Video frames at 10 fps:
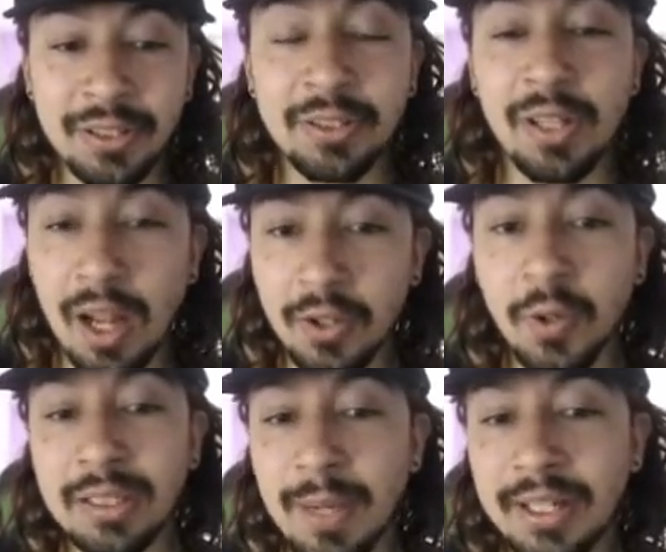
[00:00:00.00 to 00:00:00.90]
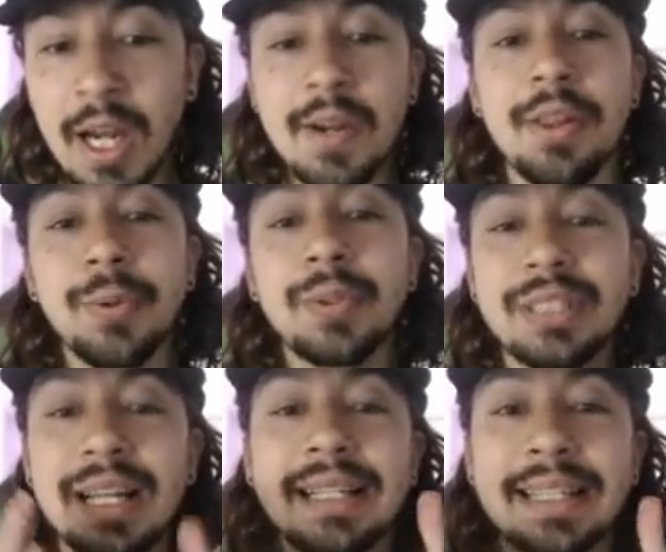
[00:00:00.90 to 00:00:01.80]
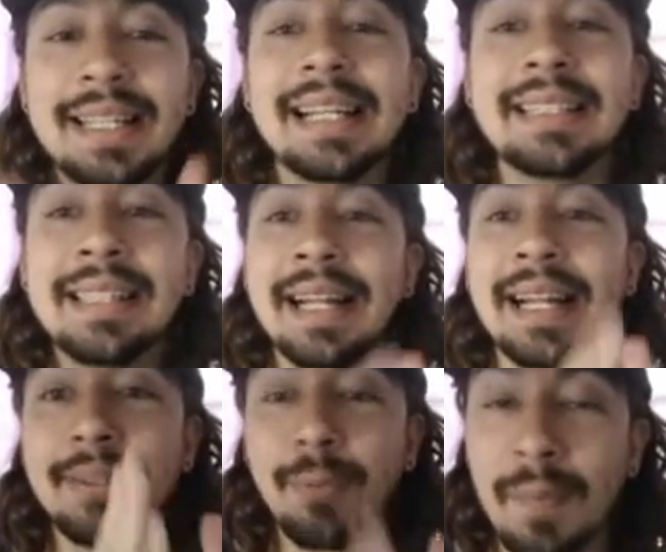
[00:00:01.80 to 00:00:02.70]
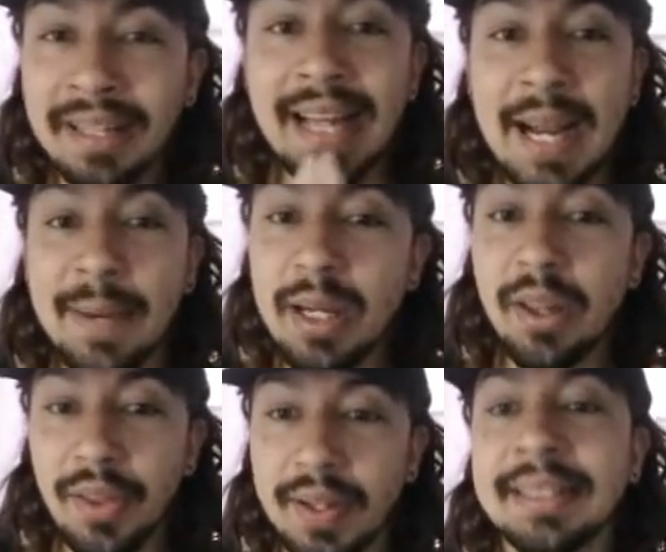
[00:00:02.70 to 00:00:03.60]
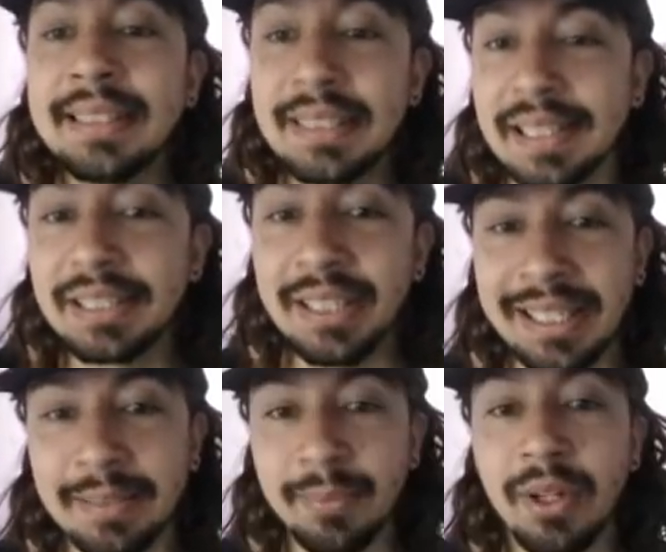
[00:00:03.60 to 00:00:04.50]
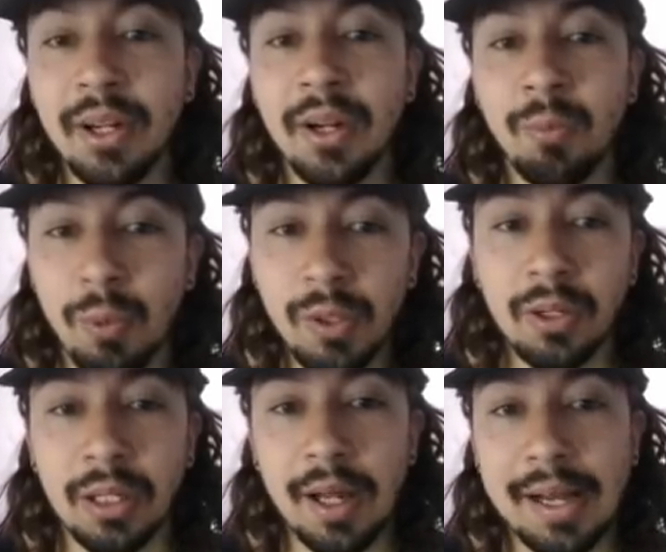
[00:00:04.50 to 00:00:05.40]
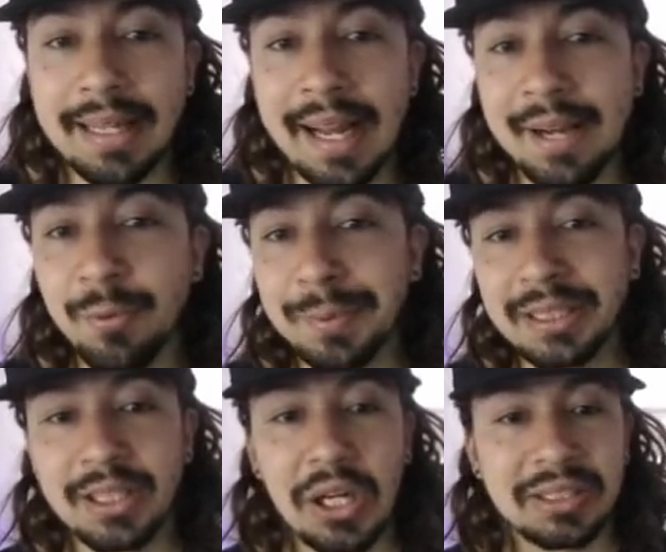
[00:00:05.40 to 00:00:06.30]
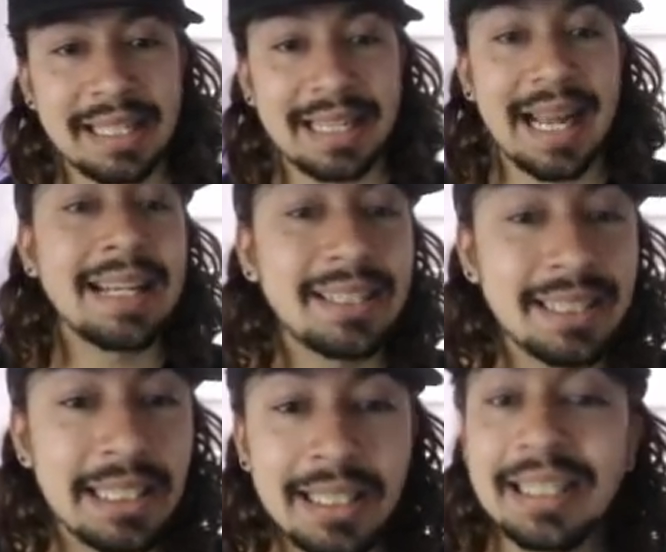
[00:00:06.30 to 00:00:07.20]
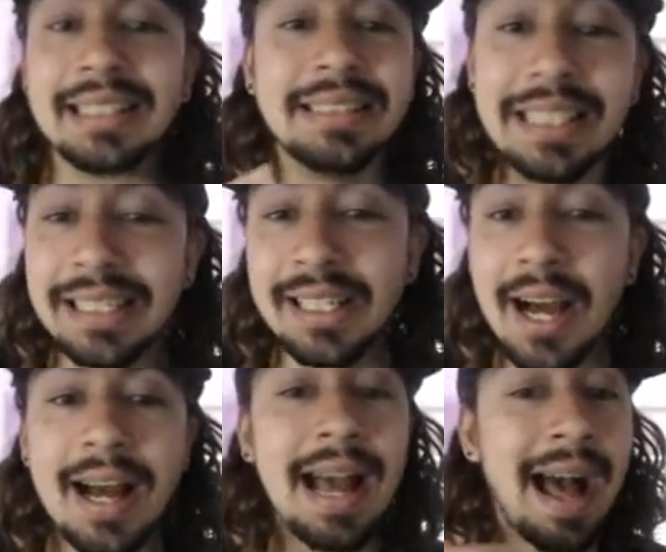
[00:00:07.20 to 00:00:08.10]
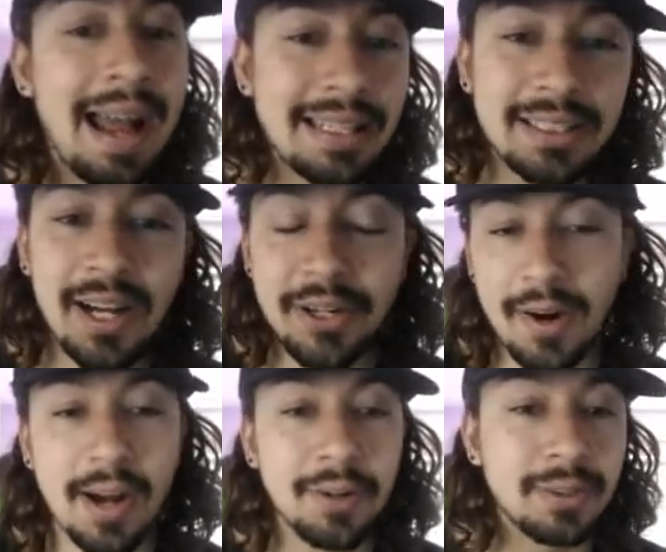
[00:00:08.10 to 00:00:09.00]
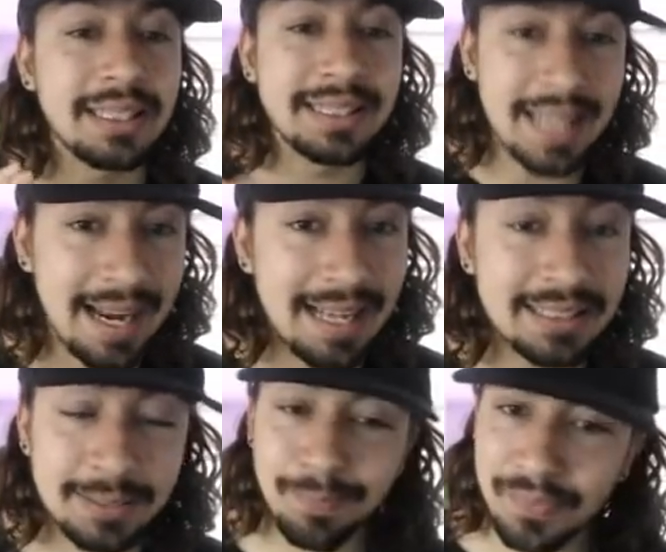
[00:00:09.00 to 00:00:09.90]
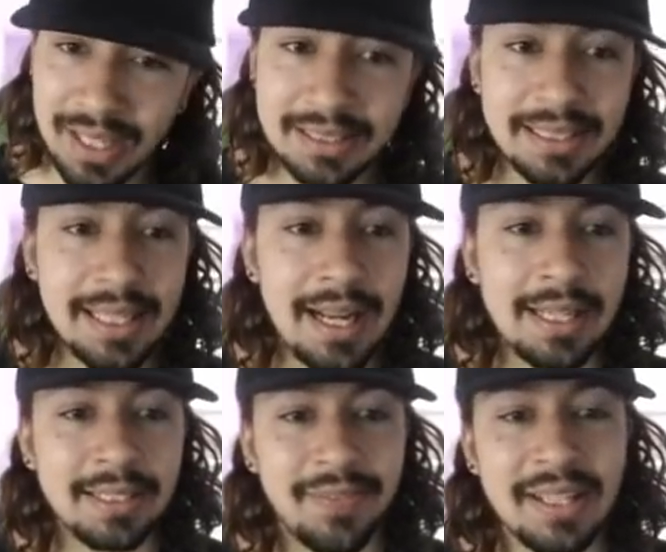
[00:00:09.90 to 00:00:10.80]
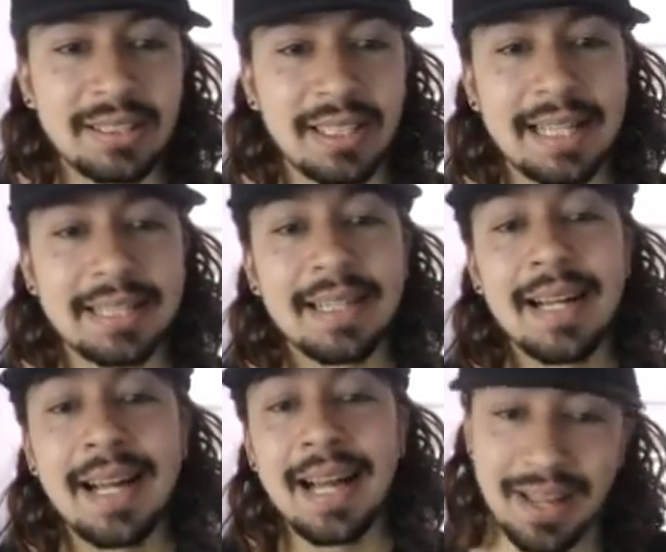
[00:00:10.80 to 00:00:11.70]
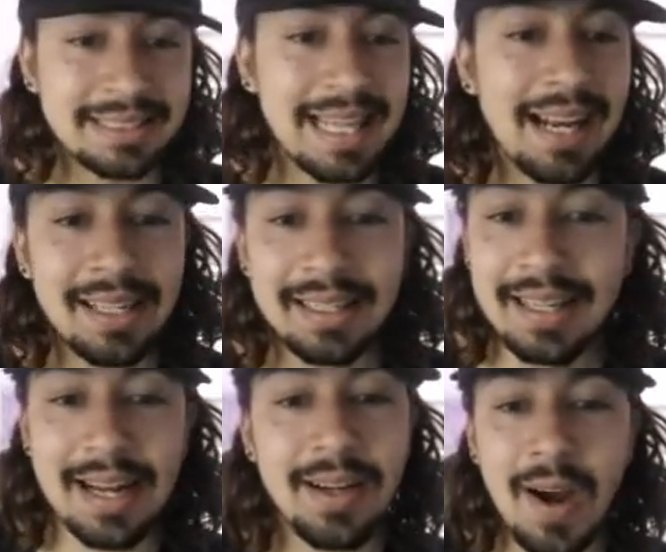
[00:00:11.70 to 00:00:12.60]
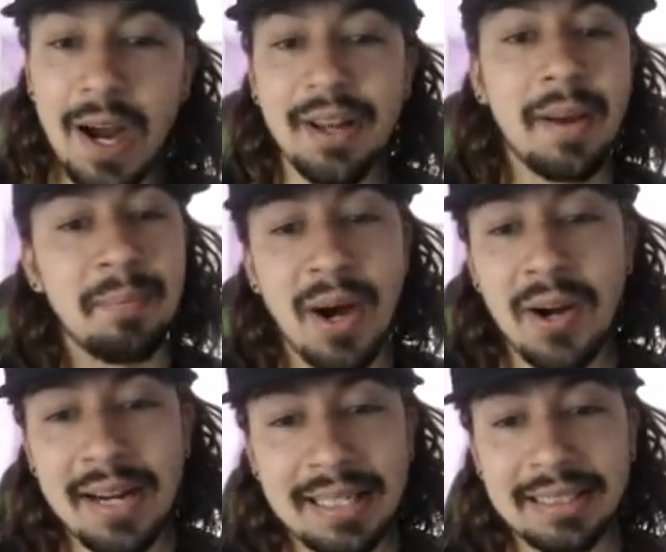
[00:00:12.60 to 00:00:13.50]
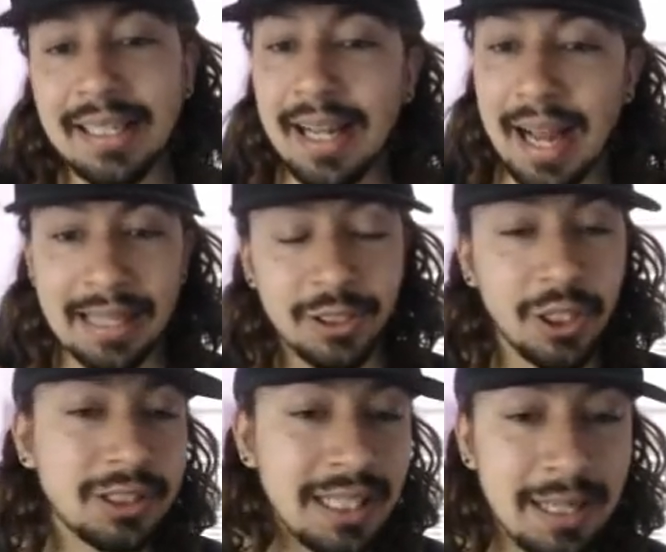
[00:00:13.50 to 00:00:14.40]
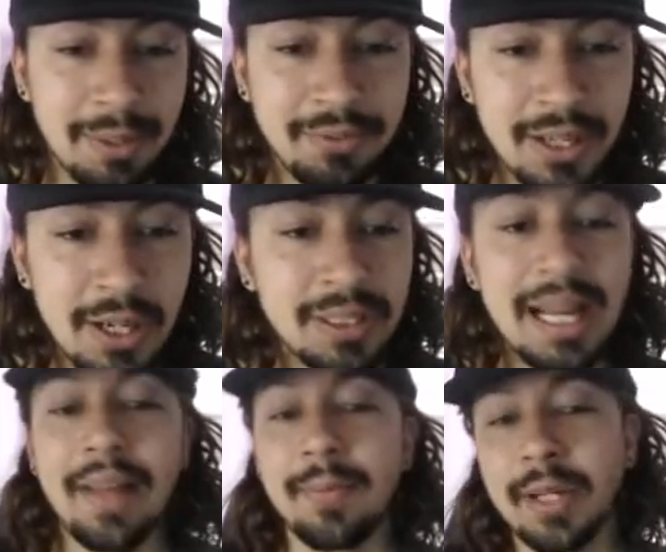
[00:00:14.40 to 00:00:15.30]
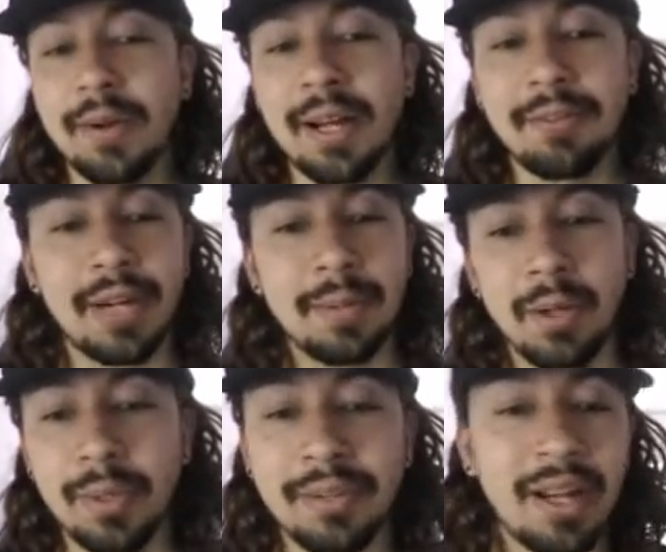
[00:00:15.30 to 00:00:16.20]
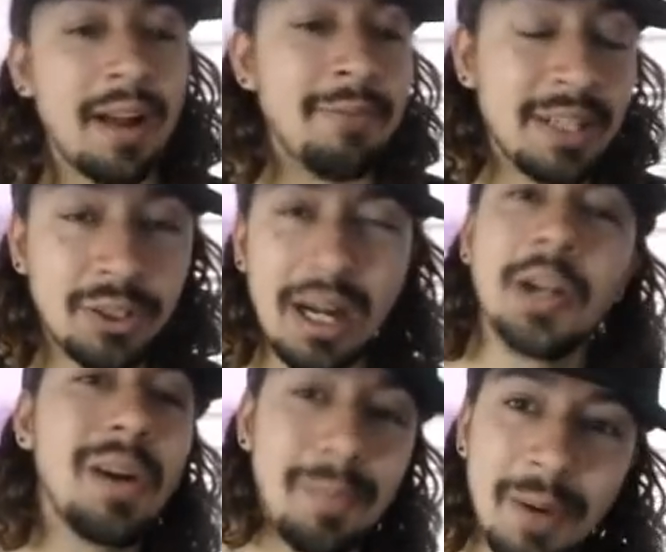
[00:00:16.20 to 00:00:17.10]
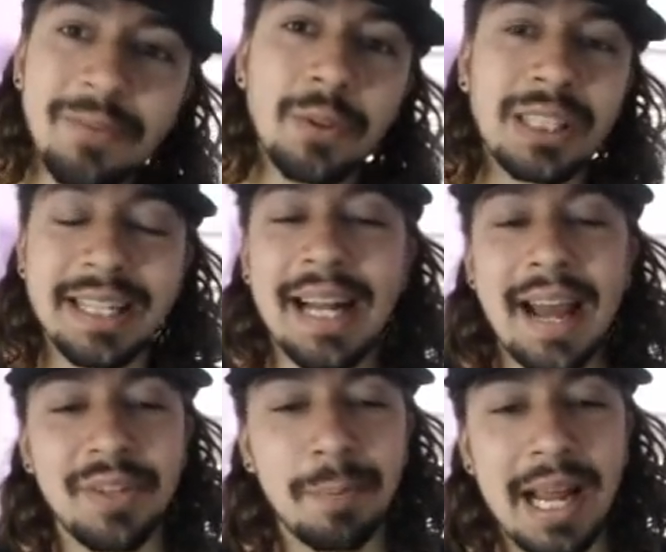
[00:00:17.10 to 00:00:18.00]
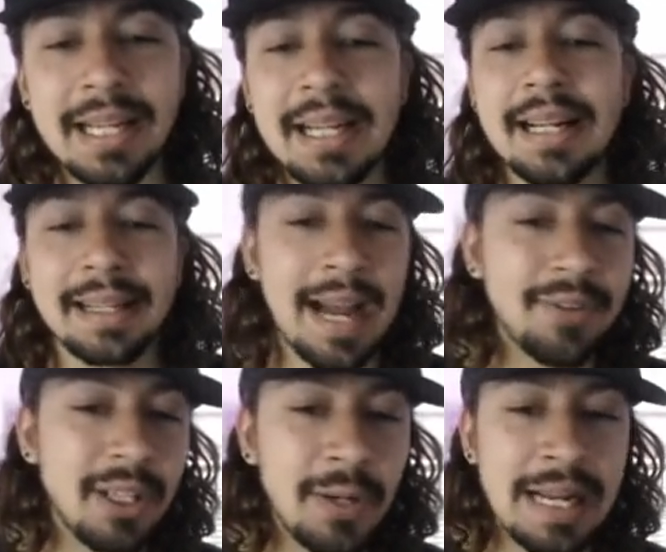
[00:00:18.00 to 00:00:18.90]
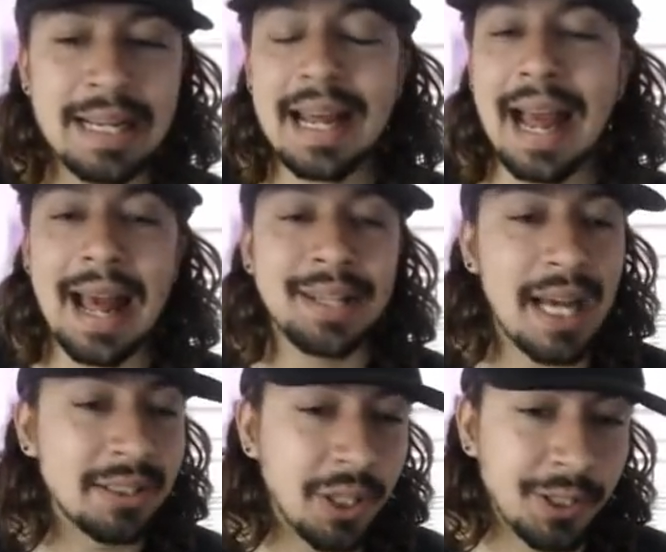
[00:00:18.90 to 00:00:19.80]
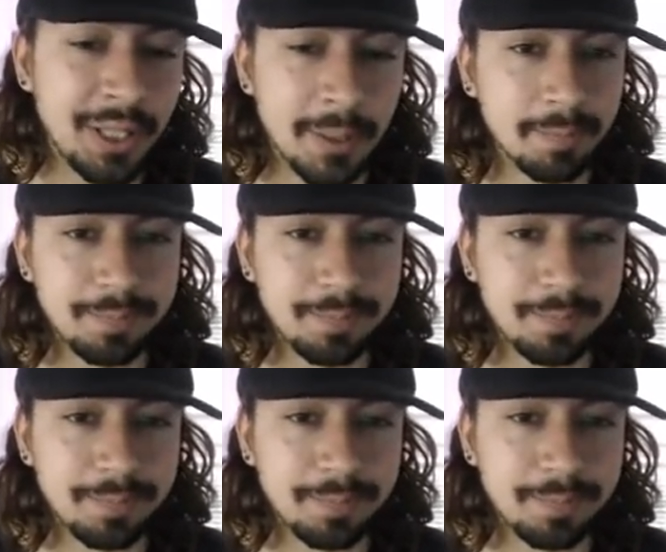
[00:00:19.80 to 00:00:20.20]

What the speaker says: according to my current thoughts, this is what my game week 36 team will look like. And it will be starting Edison, Digne, Alexander-Arnold, Dallas, defenders, I guess. And then Salah, Lingard, Mahrez, and Jota in midfield. And then we're going up front with Vidra, who I'm unfortunately going to have to play, Calvert-Lewin, and Antonio.